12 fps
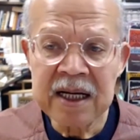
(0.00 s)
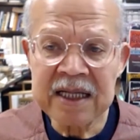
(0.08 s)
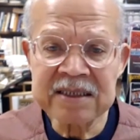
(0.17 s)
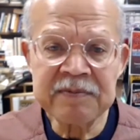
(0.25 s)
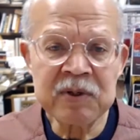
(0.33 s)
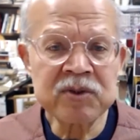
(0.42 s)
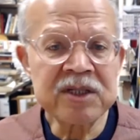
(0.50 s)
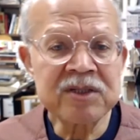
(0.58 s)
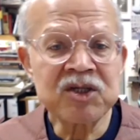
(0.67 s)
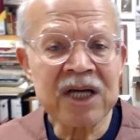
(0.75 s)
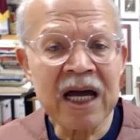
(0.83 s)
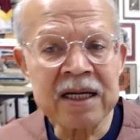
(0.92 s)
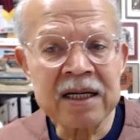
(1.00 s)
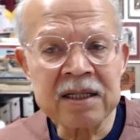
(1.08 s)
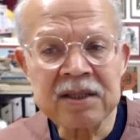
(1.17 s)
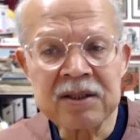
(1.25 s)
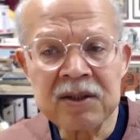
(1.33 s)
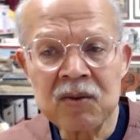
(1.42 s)
as opposed to in China,
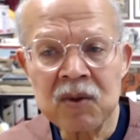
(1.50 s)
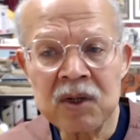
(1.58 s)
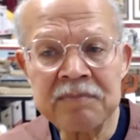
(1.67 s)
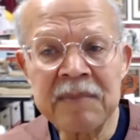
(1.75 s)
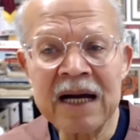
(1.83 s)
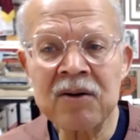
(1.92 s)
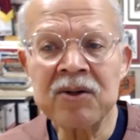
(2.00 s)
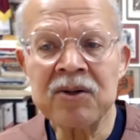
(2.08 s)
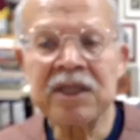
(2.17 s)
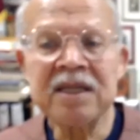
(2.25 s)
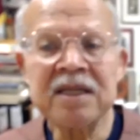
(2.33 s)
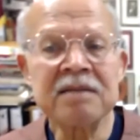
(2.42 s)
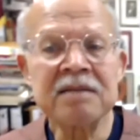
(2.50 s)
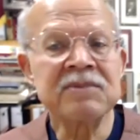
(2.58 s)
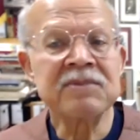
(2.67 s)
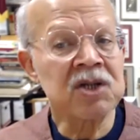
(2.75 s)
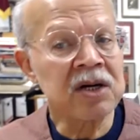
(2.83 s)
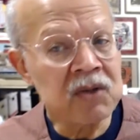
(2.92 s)
where Mao and them saw
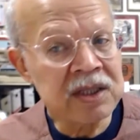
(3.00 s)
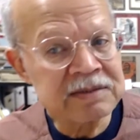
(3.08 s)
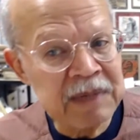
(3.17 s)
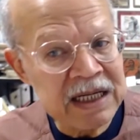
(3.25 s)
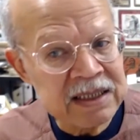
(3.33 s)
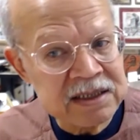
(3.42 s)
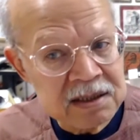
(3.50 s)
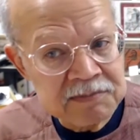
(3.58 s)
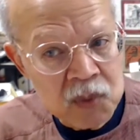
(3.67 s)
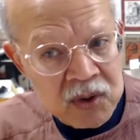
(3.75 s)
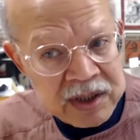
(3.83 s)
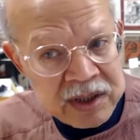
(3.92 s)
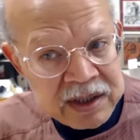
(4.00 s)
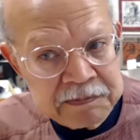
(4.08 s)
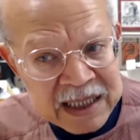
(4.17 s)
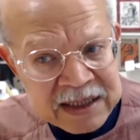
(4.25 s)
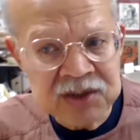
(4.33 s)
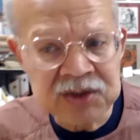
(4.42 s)
it was based more in the
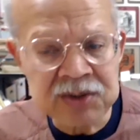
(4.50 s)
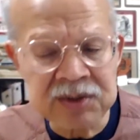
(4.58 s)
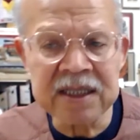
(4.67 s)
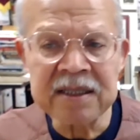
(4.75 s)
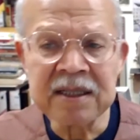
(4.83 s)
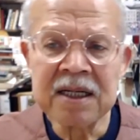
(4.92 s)
peasantry.